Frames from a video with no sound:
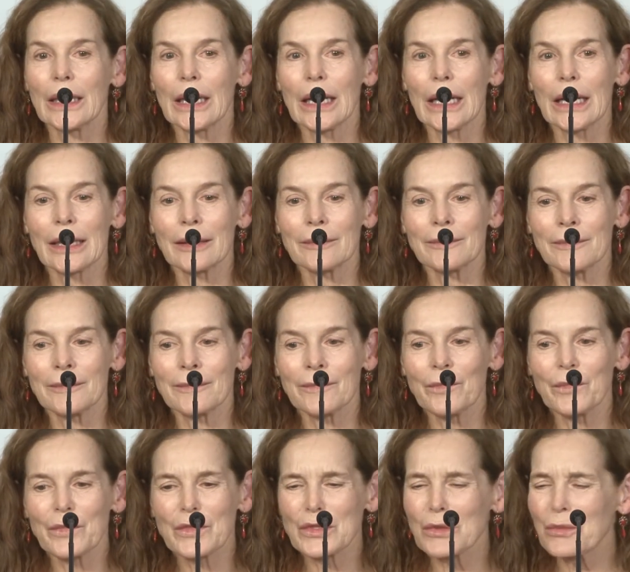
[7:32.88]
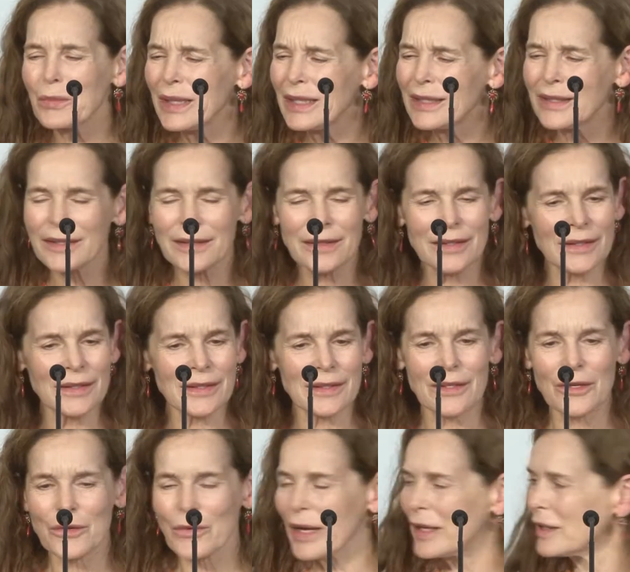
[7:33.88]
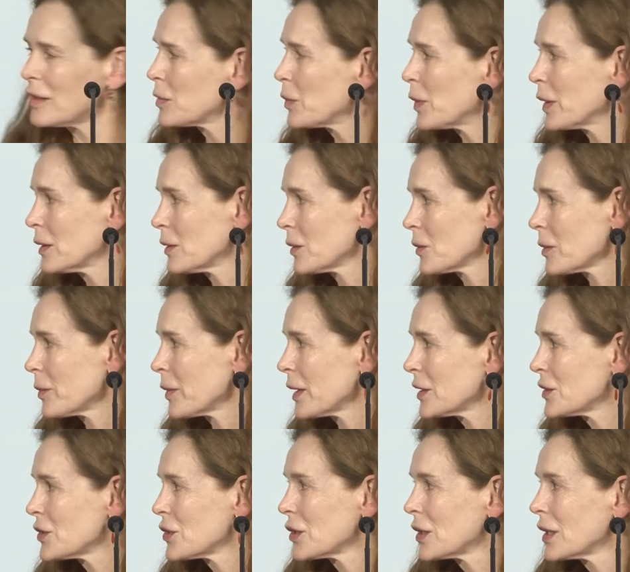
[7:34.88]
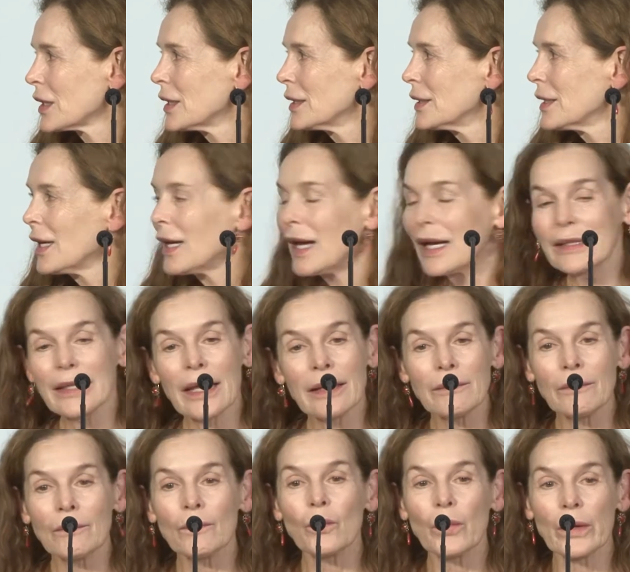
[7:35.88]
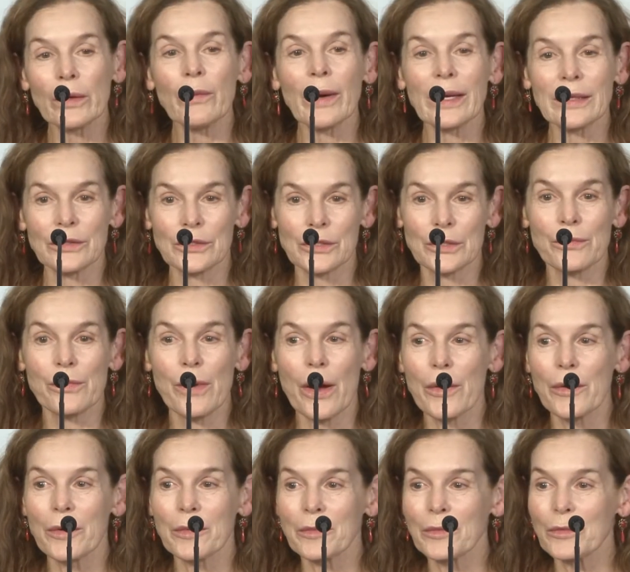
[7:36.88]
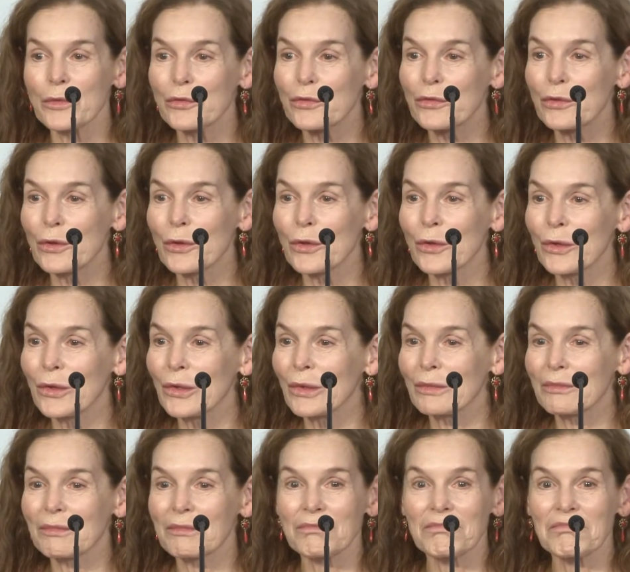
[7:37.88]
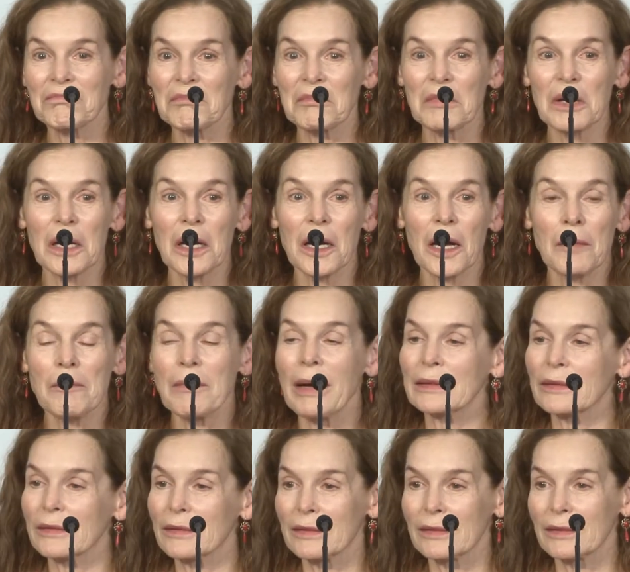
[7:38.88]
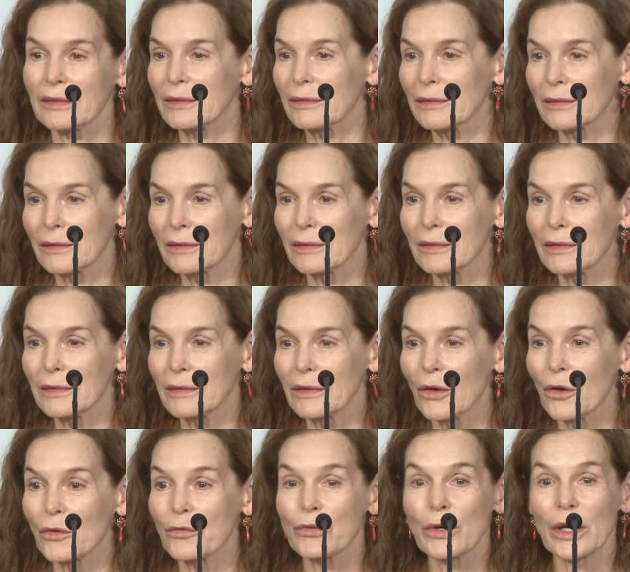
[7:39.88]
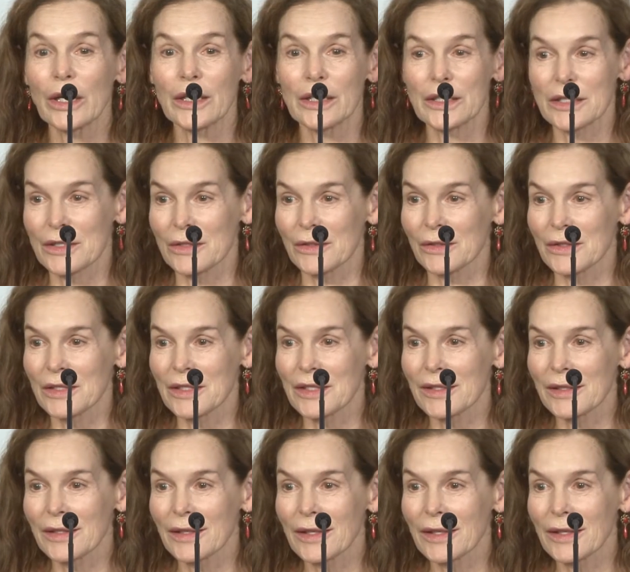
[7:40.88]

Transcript: So we did this great pilgrimage. And then we went to Rome for a month of rehearsals,